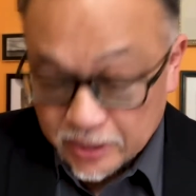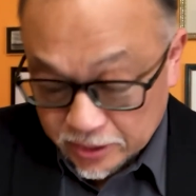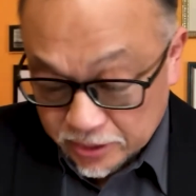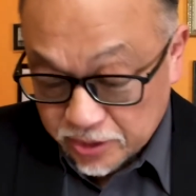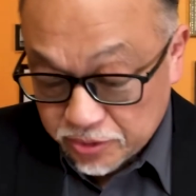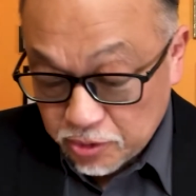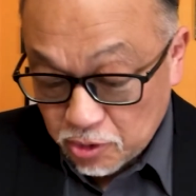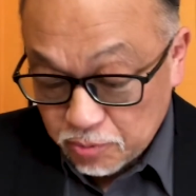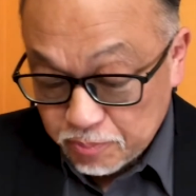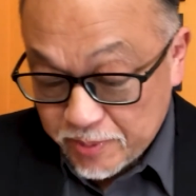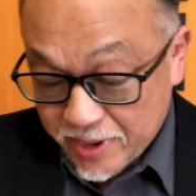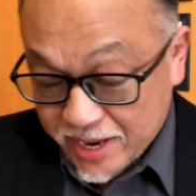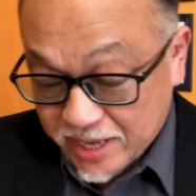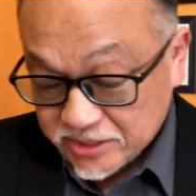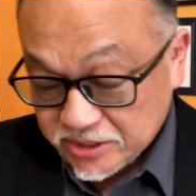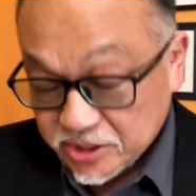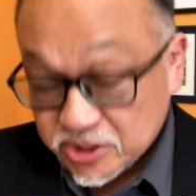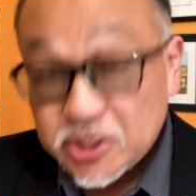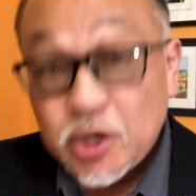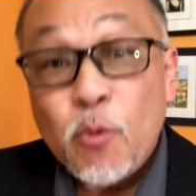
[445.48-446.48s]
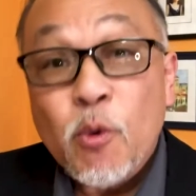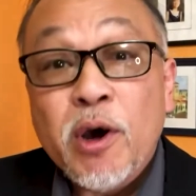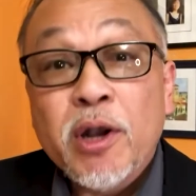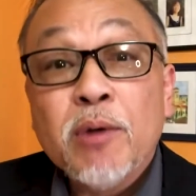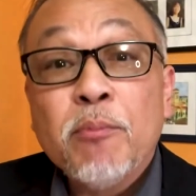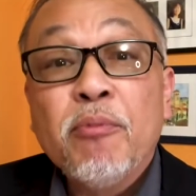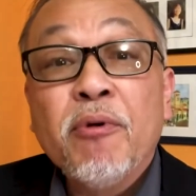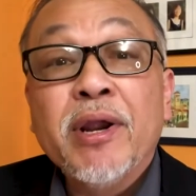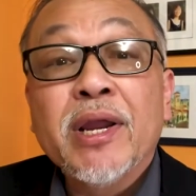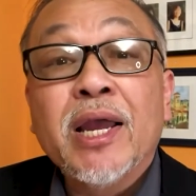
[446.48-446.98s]
The third passage I want
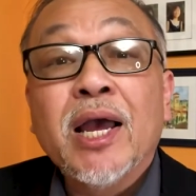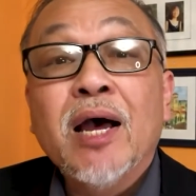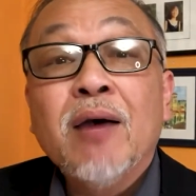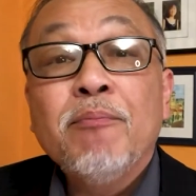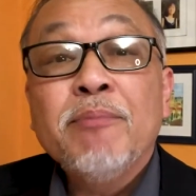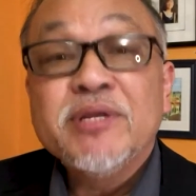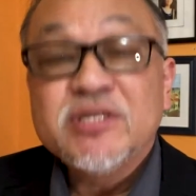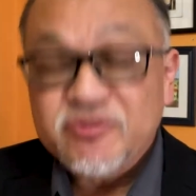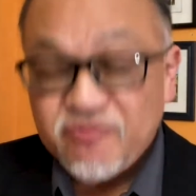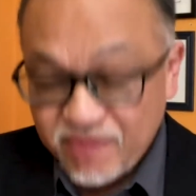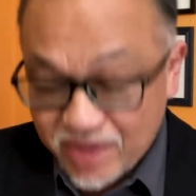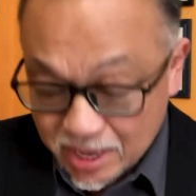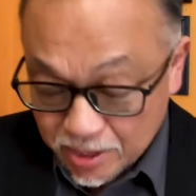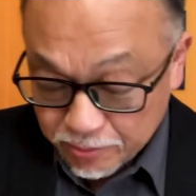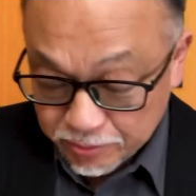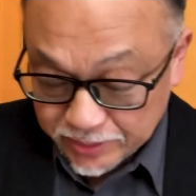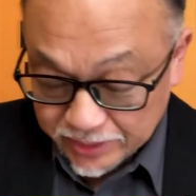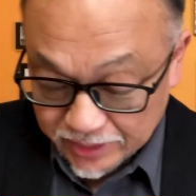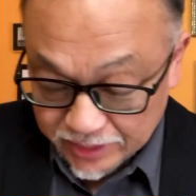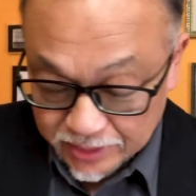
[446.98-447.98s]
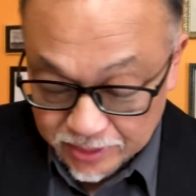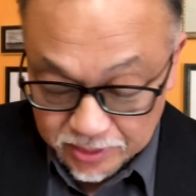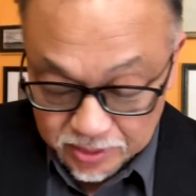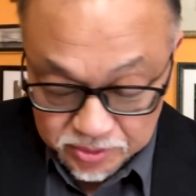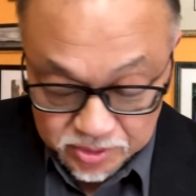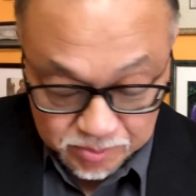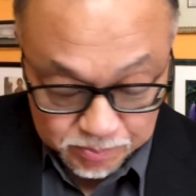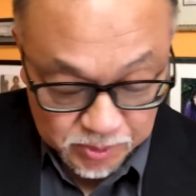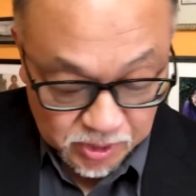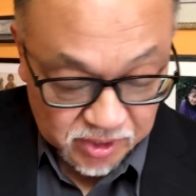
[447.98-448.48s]
to bring up is found
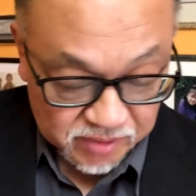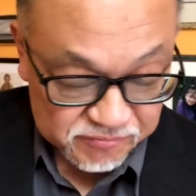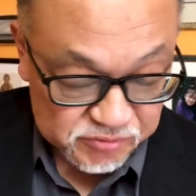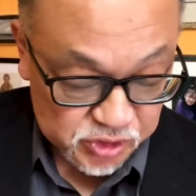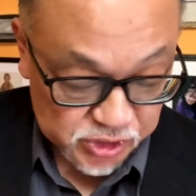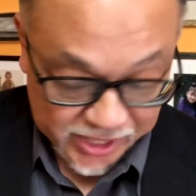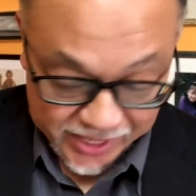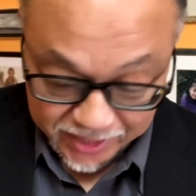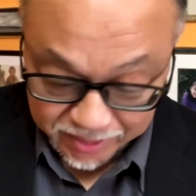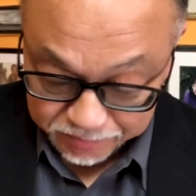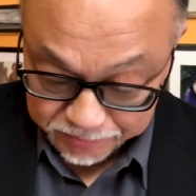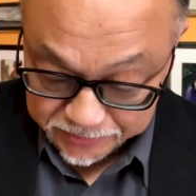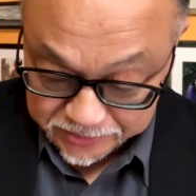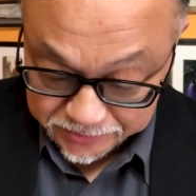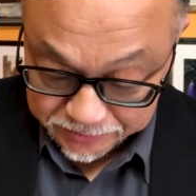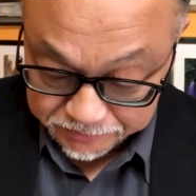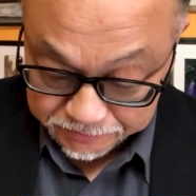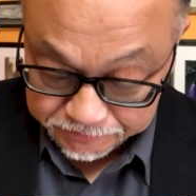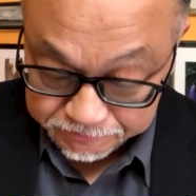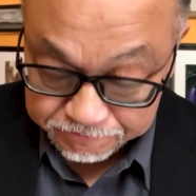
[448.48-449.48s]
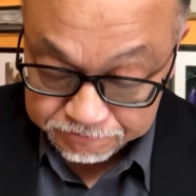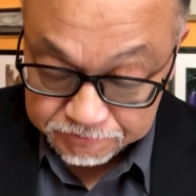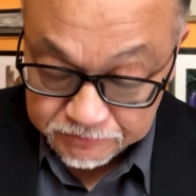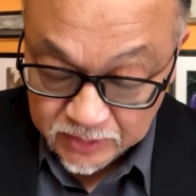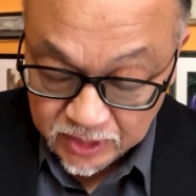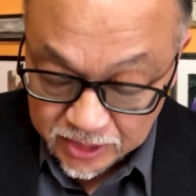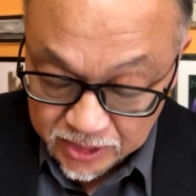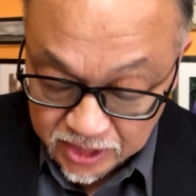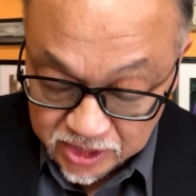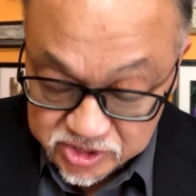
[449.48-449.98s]
in the book of James,
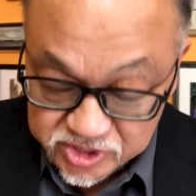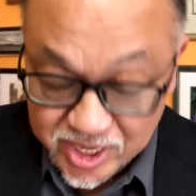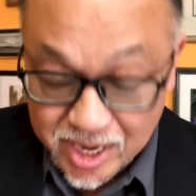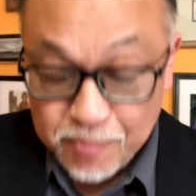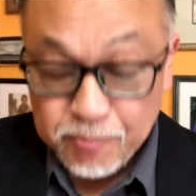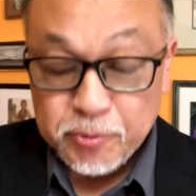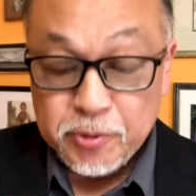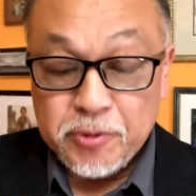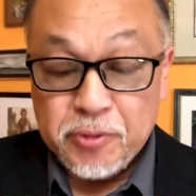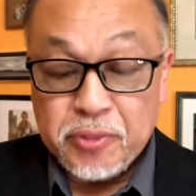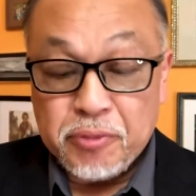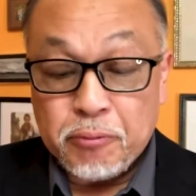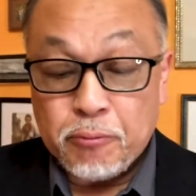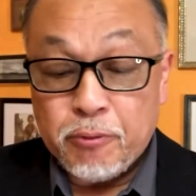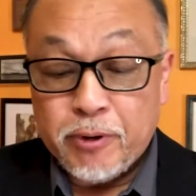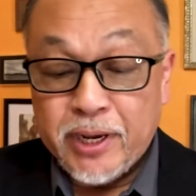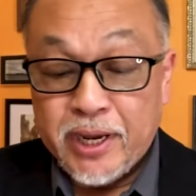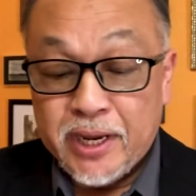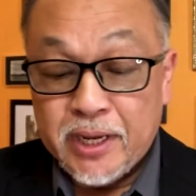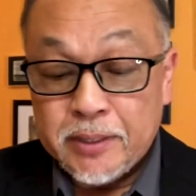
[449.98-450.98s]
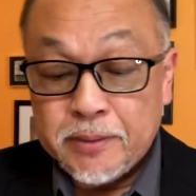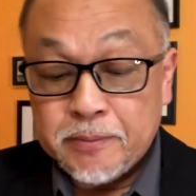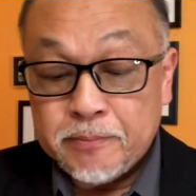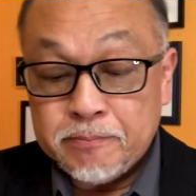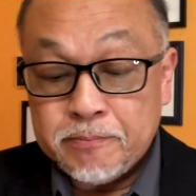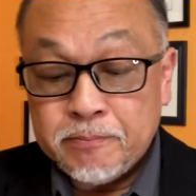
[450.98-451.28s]
chapter 3.